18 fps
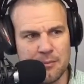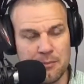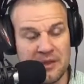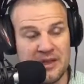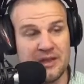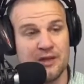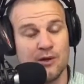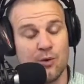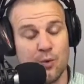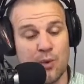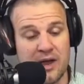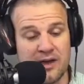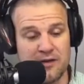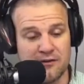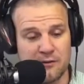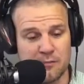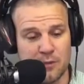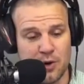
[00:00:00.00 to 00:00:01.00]
being
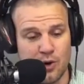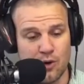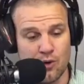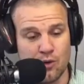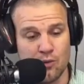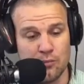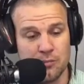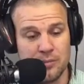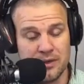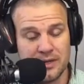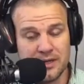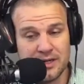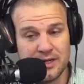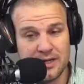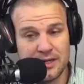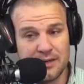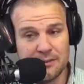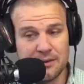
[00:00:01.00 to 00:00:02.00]
away from home,
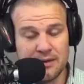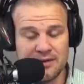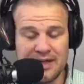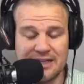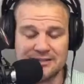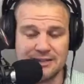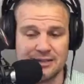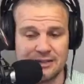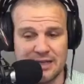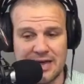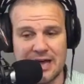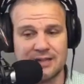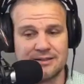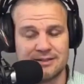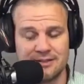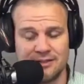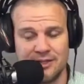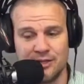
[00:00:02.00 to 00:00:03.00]
that's a
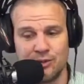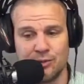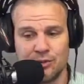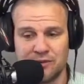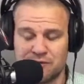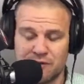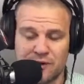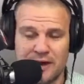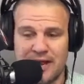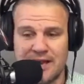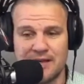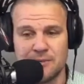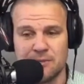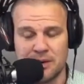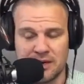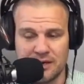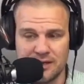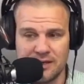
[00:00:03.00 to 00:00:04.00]
lot to deal with for
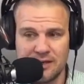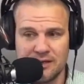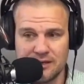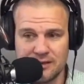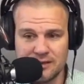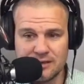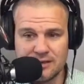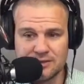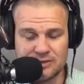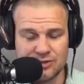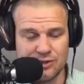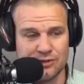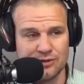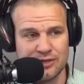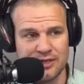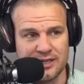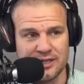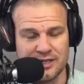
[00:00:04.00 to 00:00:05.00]
anybody,
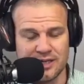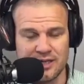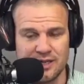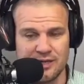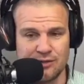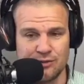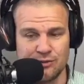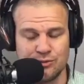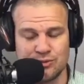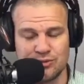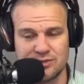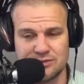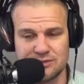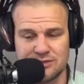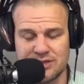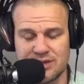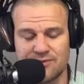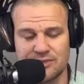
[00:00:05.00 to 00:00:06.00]
certainly a kid who's
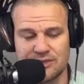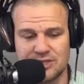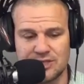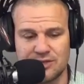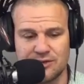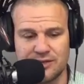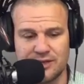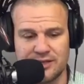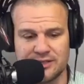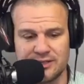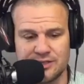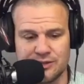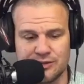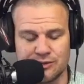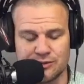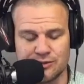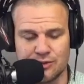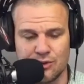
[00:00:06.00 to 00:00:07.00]
17 or 18
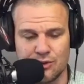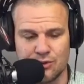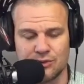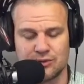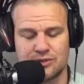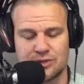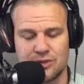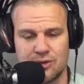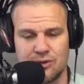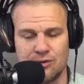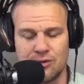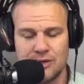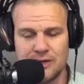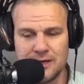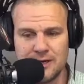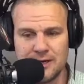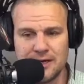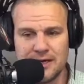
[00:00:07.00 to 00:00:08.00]
years old. So
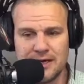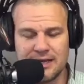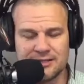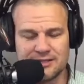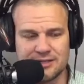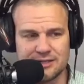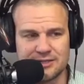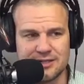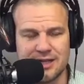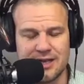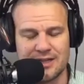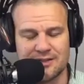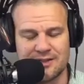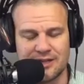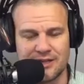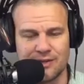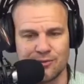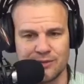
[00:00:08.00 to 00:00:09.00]
it's just, I
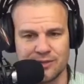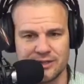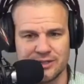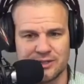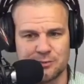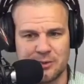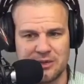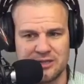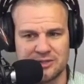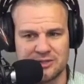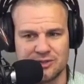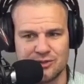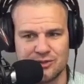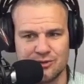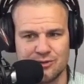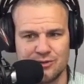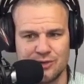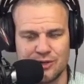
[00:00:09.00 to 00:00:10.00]
think it really speaks
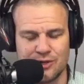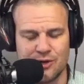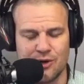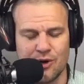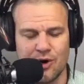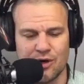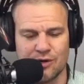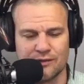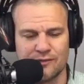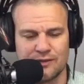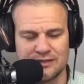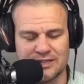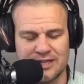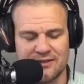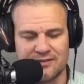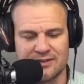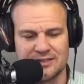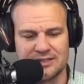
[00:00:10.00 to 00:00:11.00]
to, all of us
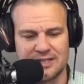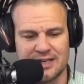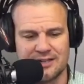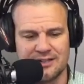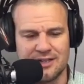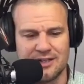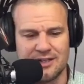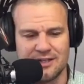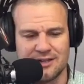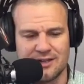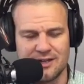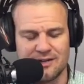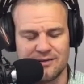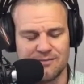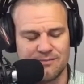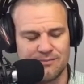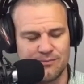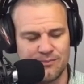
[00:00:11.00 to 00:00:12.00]
have this idea that
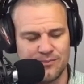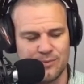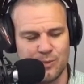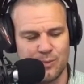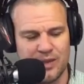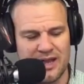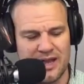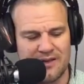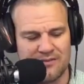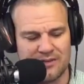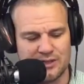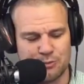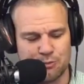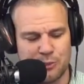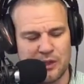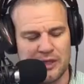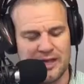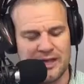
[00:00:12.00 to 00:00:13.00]
we have this
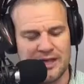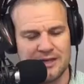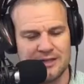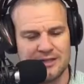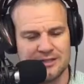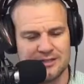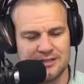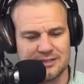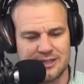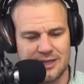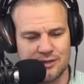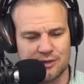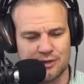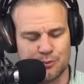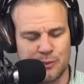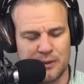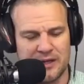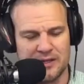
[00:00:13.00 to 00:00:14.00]
plan and this is how
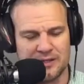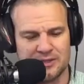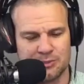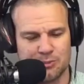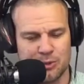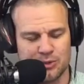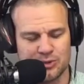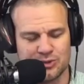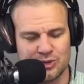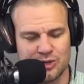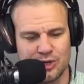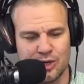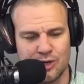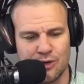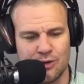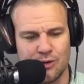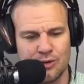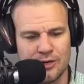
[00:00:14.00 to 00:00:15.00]
this plan is supposed to
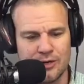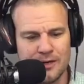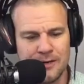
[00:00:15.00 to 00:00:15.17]
go.